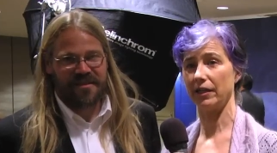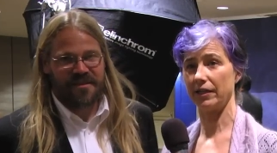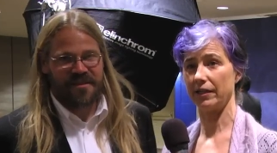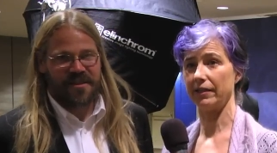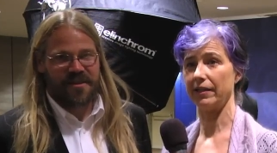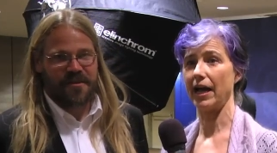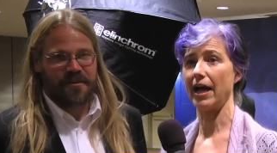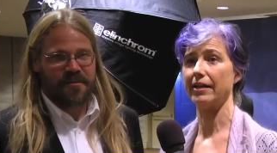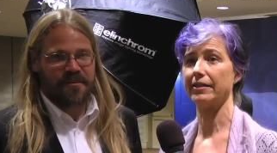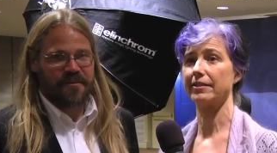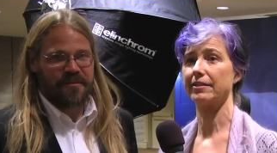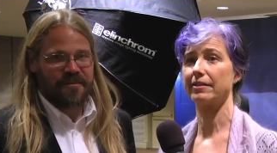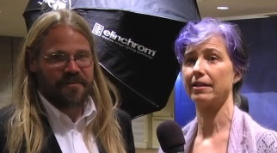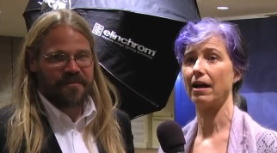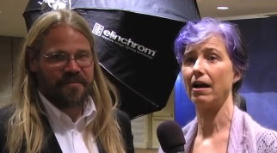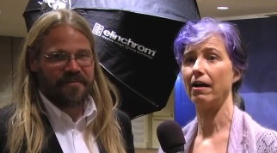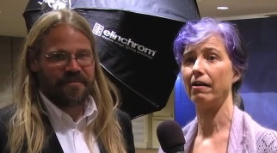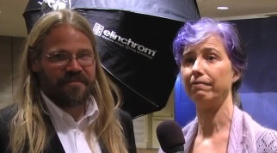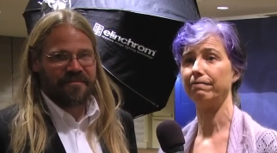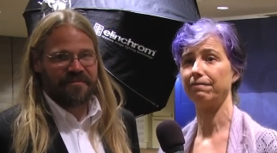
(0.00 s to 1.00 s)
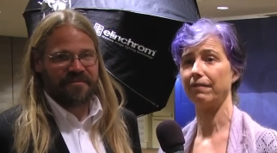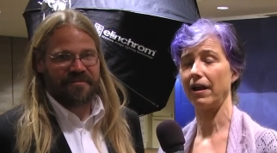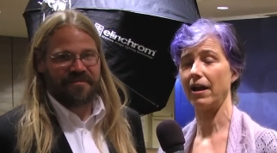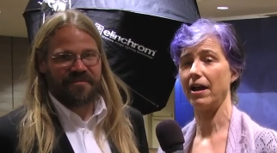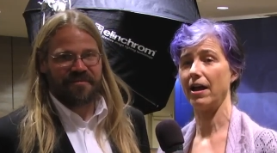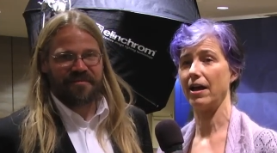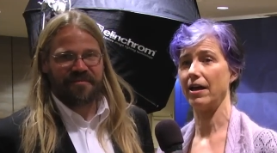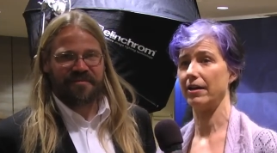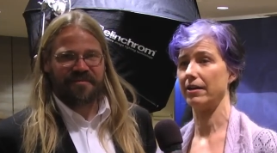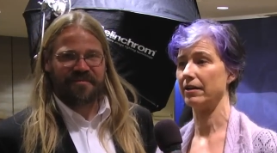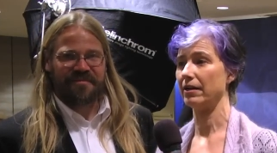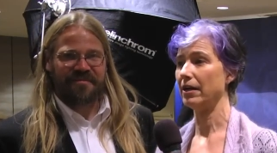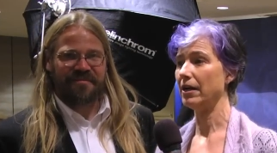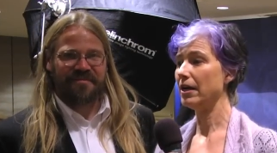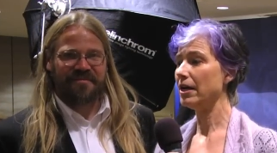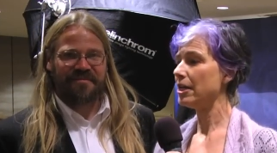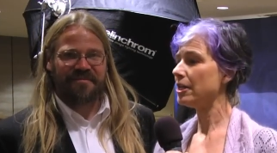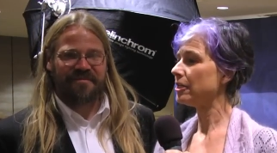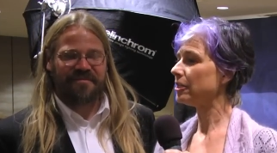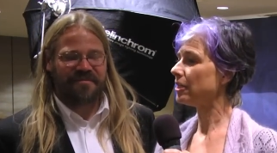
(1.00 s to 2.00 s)
Speaker 1: and that stuff, and
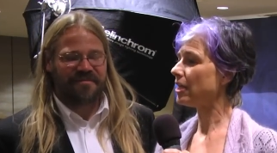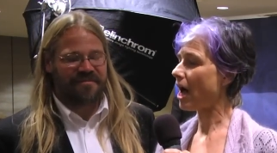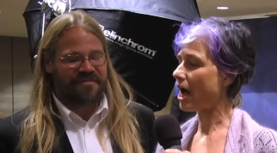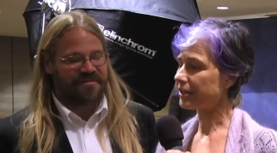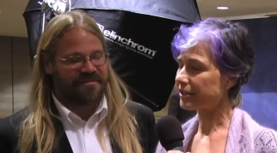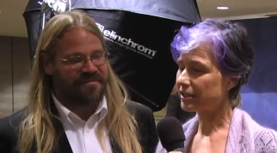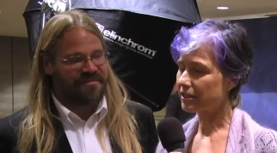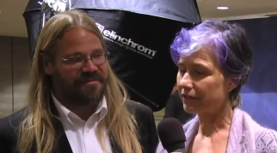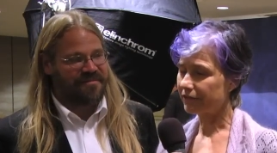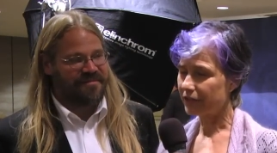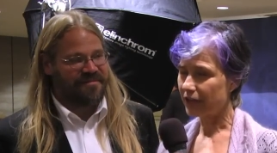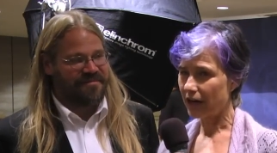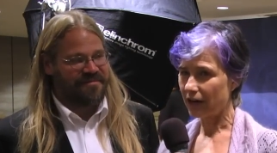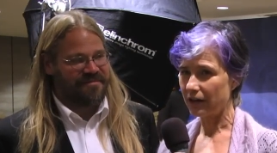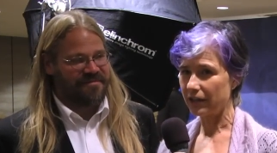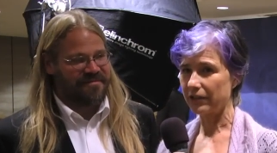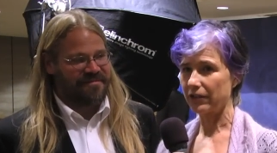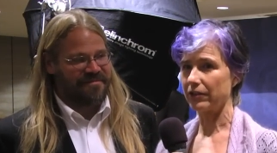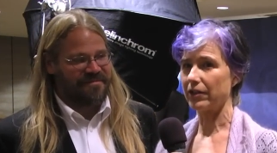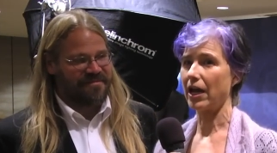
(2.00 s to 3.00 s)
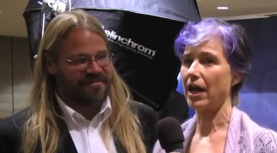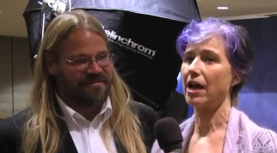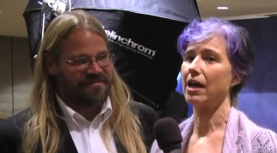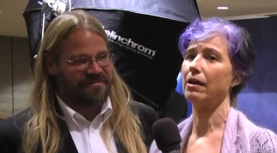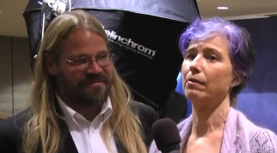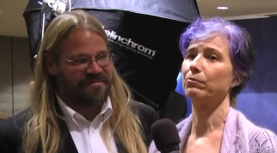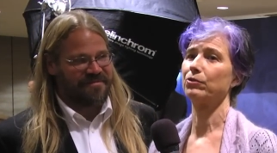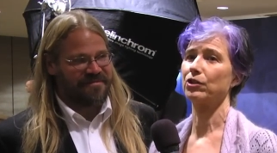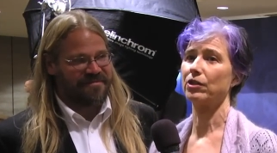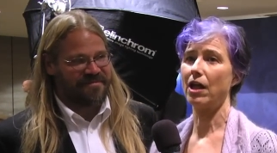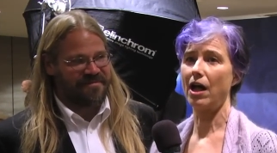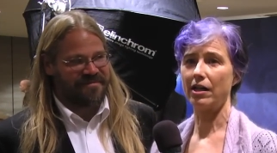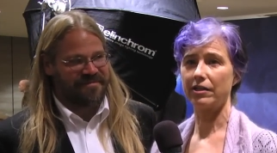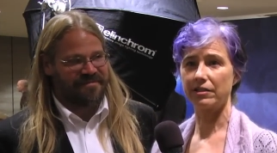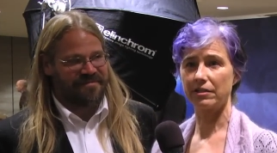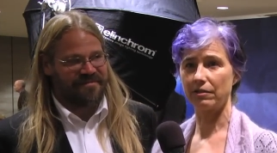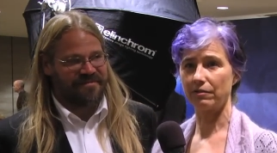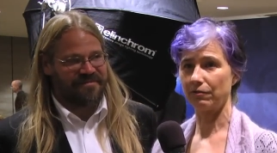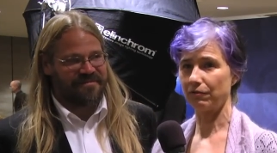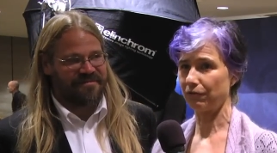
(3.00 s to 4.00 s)
lots of character names,
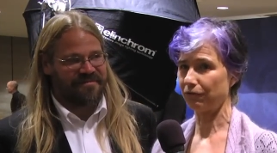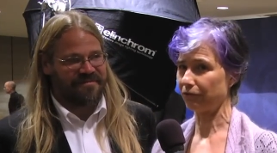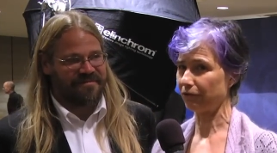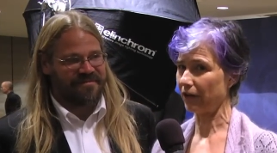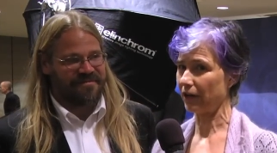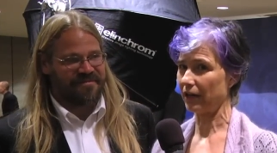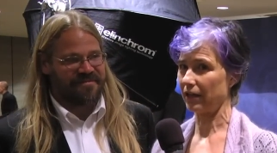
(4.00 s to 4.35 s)
lots of